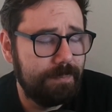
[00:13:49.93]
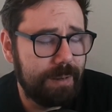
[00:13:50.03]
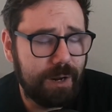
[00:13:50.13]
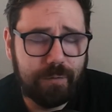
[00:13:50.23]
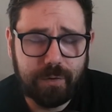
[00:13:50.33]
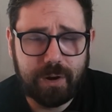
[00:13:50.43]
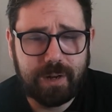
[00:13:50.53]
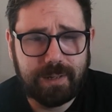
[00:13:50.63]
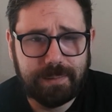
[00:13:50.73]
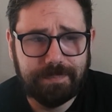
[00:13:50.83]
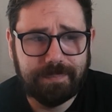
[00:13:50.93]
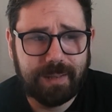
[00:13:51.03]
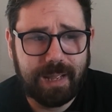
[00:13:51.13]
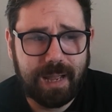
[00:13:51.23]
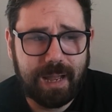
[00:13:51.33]
But overall,
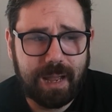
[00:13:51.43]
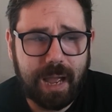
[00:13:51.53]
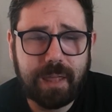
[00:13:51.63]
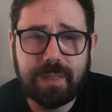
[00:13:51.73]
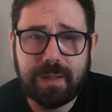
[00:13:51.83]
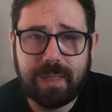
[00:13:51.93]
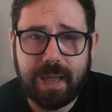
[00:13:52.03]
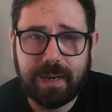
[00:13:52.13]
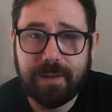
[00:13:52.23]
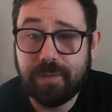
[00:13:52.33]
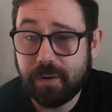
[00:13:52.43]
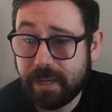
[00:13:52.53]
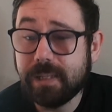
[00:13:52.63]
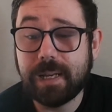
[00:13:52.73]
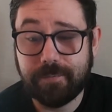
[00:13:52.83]
I think that if there
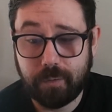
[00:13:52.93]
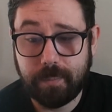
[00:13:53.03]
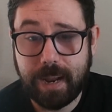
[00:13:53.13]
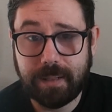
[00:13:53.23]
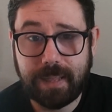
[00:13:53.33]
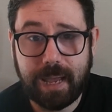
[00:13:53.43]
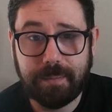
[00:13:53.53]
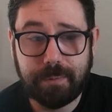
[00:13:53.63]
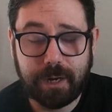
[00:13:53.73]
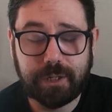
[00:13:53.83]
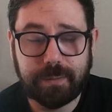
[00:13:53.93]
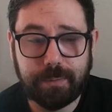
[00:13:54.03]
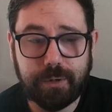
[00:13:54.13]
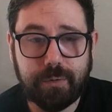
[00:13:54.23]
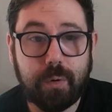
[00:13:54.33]
is a format that Project
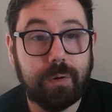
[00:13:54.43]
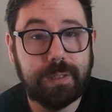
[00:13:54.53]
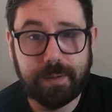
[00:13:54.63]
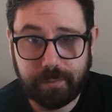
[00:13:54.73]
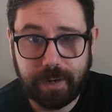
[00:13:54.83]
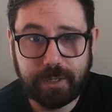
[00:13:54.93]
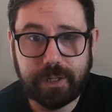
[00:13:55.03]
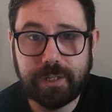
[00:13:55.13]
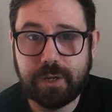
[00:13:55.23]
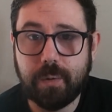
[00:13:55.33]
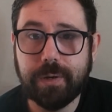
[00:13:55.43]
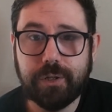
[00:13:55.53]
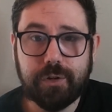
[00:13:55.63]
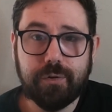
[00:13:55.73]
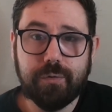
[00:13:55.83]
Blue or Silver Age is going
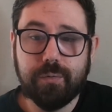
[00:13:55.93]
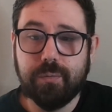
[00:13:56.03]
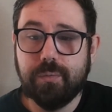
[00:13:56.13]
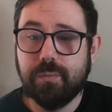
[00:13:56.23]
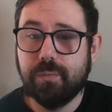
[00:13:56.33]
to